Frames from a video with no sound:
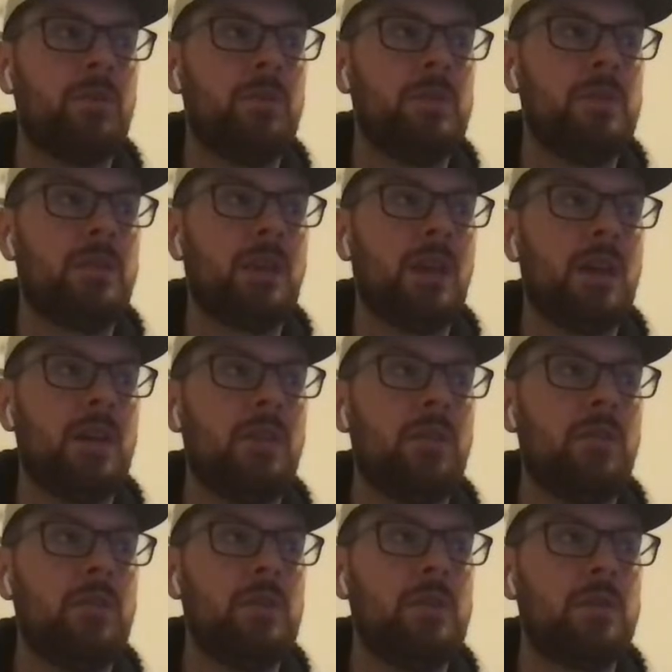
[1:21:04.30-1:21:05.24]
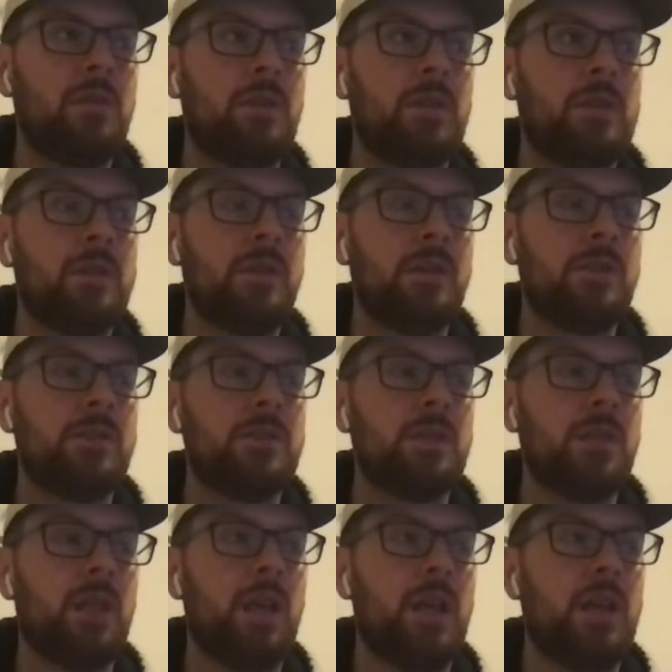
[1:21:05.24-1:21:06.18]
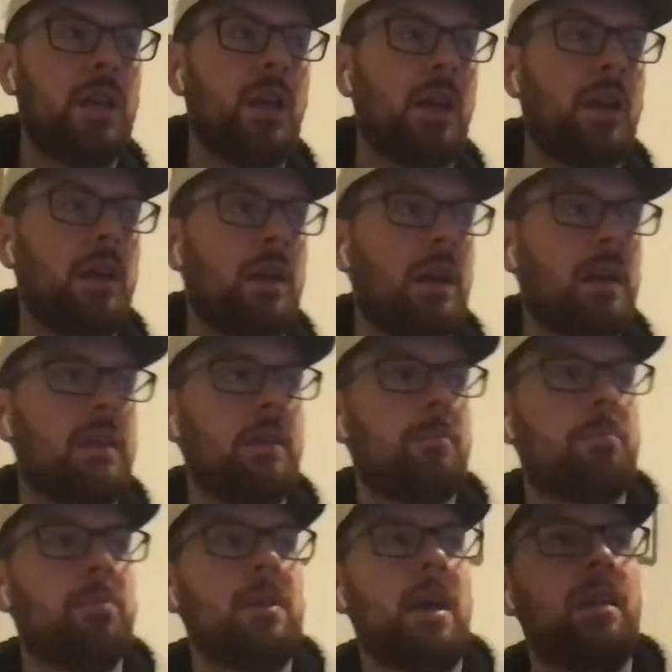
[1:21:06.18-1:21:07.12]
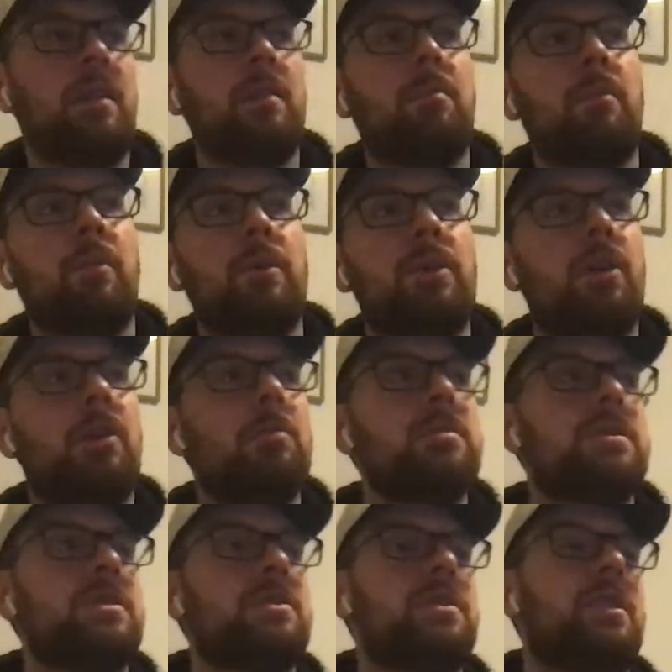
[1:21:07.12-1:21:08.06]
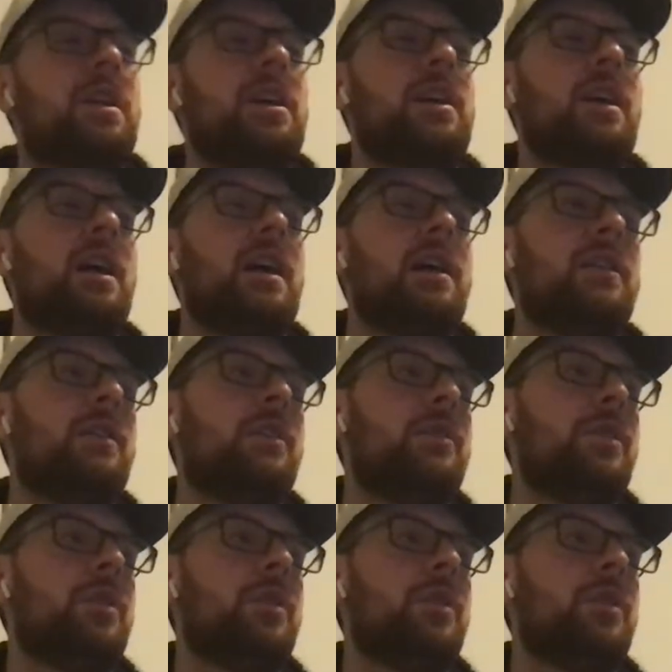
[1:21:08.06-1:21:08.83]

depends on who these organizations like at the point guard position.